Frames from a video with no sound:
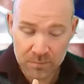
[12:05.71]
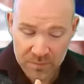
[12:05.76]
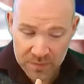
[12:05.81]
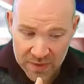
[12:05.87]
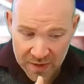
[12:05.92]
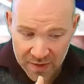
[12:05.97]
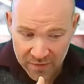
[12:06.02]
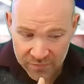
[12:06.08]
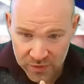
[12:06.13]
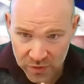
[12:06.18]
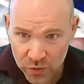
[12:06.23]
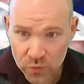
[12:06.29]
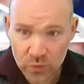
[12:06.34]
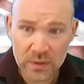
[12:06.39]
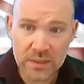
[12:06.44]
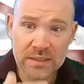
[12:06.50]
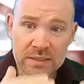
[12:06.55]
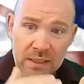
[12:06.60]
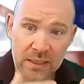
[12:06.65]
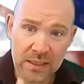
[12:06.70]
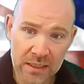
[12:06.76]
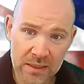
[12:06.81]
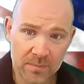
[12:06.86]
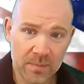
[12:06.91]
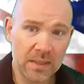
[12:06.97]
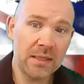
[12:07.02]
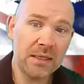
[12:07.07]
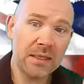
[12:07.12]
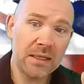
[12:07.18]
they have increasingly
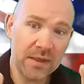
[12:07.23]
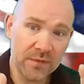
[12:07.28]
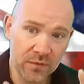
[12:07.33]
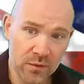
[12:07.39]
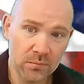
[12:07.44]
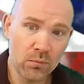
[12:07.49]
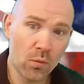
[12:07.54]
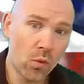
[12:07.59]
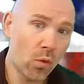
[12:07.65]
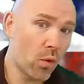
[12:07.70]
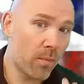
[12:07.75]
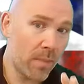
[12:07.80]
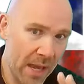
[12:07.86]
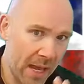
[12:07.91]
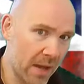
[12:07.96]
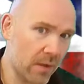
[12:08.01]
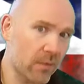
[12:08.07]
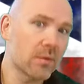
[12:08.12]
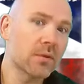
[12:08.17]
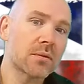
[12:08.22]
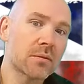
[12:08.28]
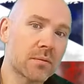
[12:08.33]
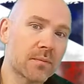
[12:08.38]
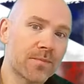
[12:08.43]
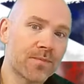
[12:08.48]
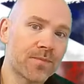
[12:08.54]
been given more powers.